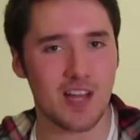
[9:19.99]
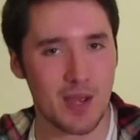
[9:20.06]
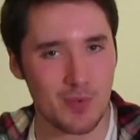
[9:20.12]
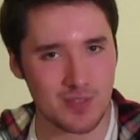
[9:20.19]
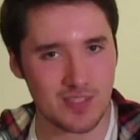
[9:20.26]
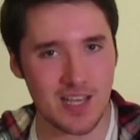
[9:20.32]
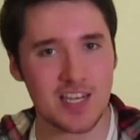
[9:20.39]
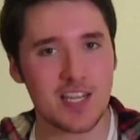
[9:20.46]
I
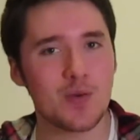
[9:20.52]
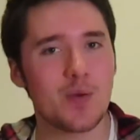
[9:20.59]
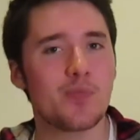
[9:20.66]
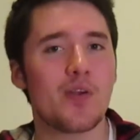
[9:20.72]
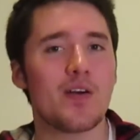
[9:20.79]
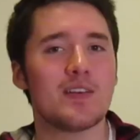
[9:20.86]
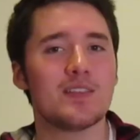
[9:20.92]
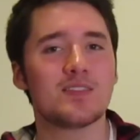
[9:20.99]
will send you a
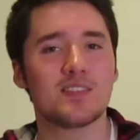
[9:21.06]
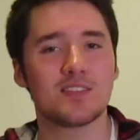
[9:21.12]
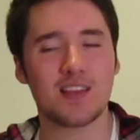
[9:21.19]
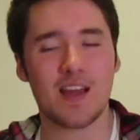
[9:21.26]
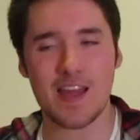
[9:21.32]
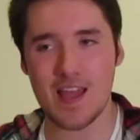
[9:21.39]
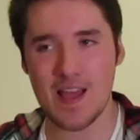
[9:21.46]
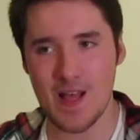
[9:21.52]
prize to
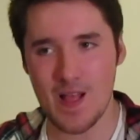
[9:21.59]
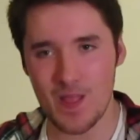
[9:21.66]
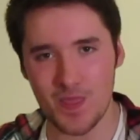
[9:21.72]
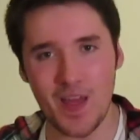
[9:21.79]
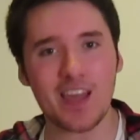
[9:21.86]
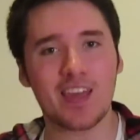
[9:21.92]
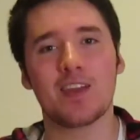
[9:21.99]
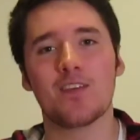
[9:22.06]
say
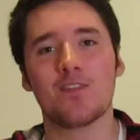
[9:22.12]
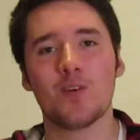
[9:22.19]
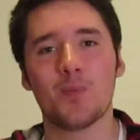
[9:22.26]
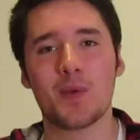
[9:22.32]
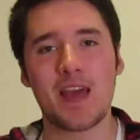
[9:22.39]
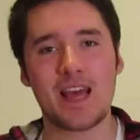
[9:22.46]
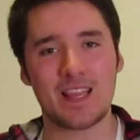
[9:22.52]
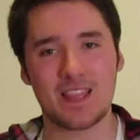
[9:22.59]
thank you for
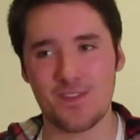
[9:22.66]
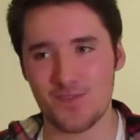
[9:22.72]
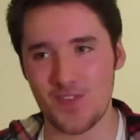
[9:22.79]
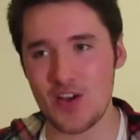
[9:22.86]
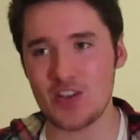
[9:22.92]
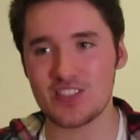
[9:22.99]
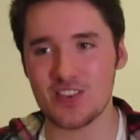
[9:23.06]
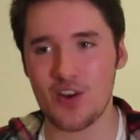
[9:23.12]
being the
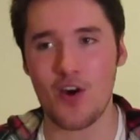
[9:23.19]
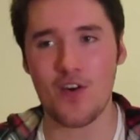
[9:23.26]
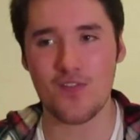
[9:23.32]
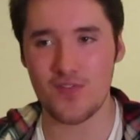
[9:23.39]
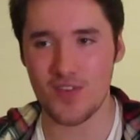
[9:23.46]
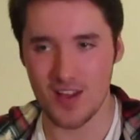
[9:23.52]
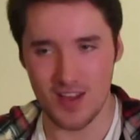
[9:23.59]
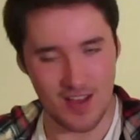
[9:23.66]
first of